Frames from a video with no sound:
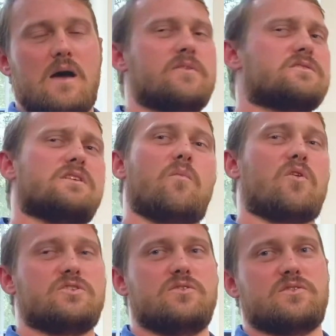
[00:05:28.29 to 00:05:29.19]
I mean, there's a lot more
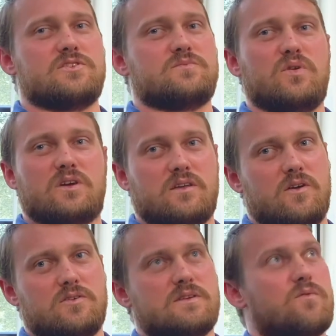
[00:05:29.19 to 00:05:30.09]
to it than just booking
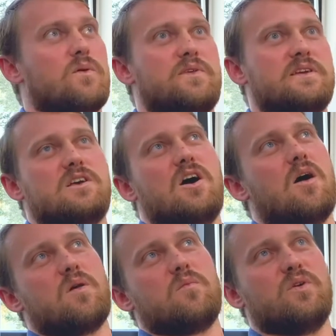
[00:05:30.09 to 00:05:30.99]
loads. Everyone thinks, oh,
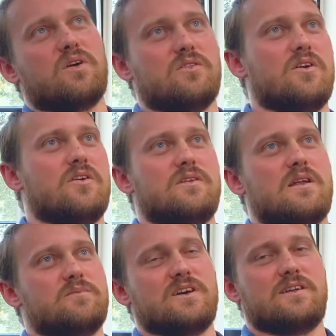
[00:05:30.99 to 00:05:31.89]
I'm going to book a load and
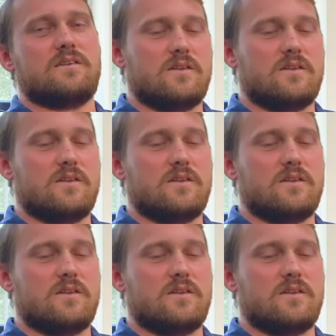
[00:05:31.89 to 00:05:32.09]
I'm done.